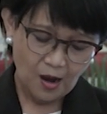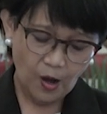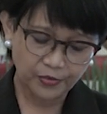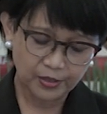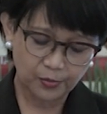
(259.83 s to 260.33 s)

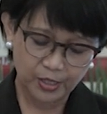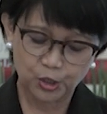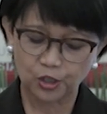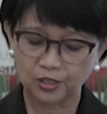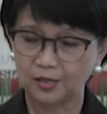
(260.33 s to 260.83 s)
On the
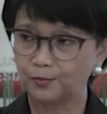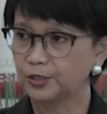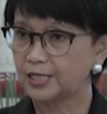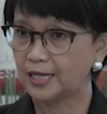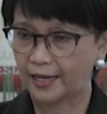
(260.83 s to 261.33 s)
regional
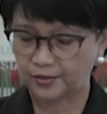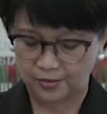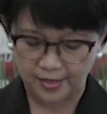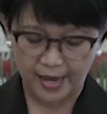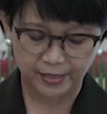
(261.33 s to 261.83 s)

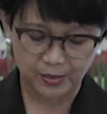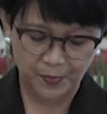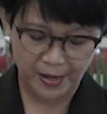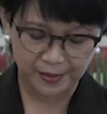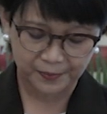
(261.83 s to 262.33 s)
multilateral
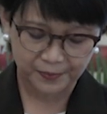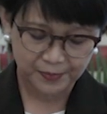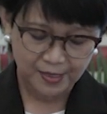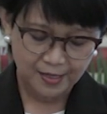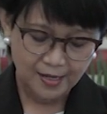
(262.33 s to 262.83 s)
aspect,
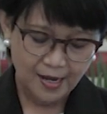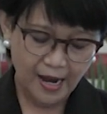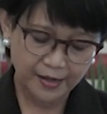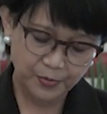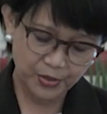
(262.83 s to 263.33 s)

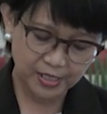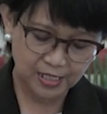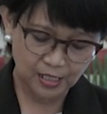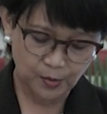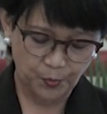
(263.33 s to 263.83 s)
I
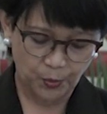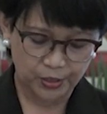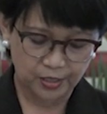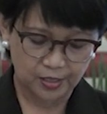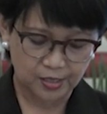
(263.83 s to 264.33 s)
raised the
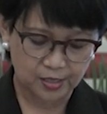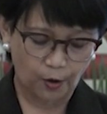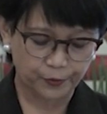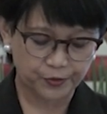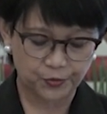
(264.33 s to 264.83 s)
importance
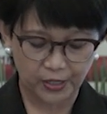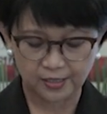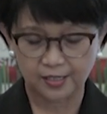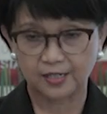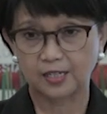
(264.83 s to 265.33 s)
of
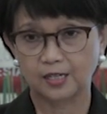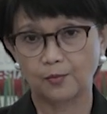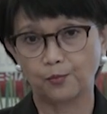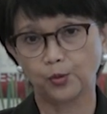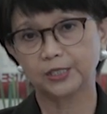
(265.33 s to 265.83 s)
strengthening
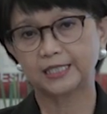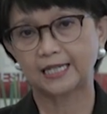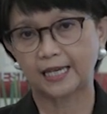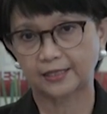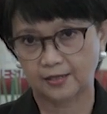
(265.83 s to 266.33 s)

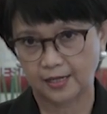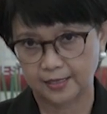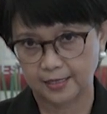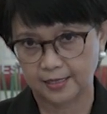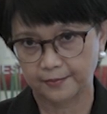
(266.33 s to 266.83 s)

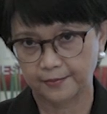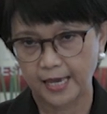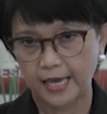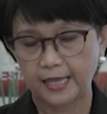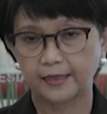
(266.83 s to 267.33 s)
multilateralism
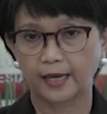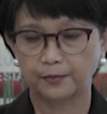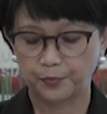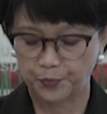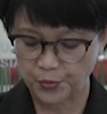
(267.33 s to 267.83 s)

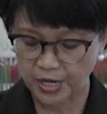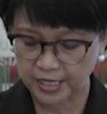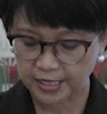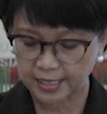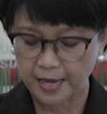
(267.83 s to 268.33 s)
that
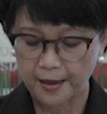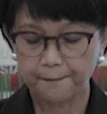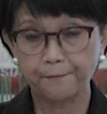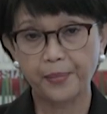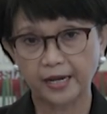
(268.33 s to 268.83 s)
brings
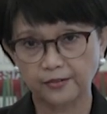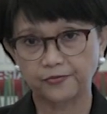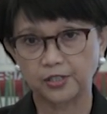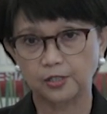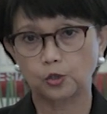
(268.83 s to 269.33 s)

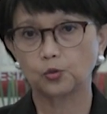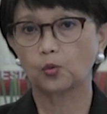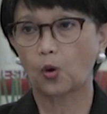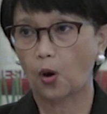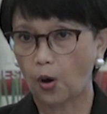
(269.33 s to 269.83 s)
benefit
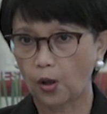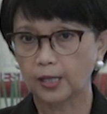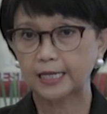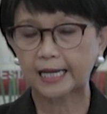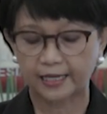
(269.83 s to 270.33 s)
to
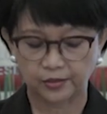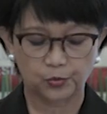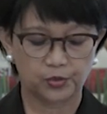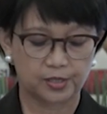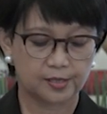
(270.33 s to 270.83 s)
all
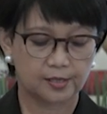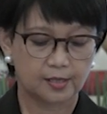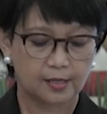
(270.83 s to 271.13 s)
countries.